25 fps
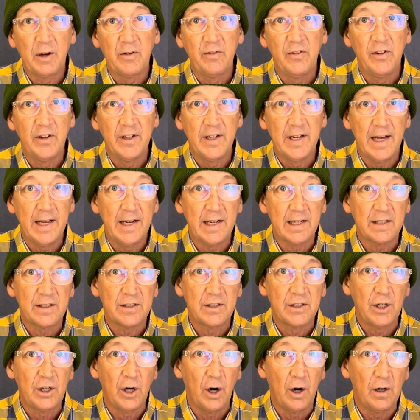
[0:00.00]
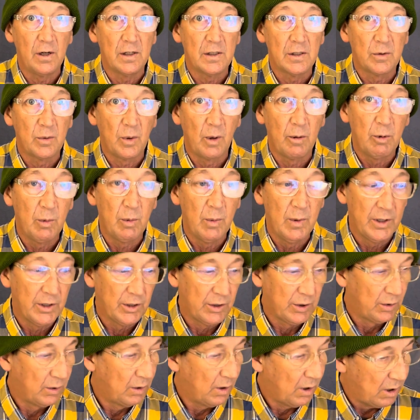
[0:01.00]
phonetics charts where we went
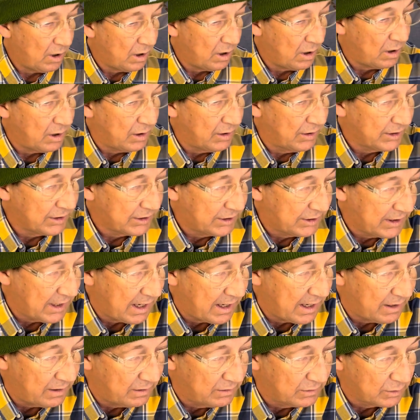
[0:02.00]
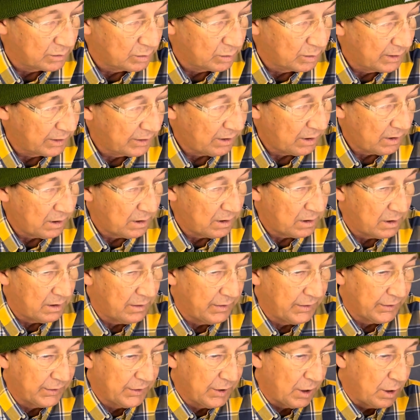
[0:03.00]
through all the sounds with all
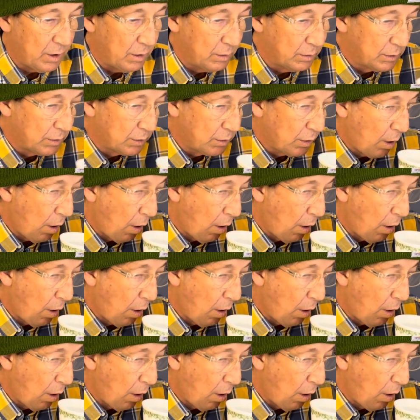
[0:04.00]
the tones.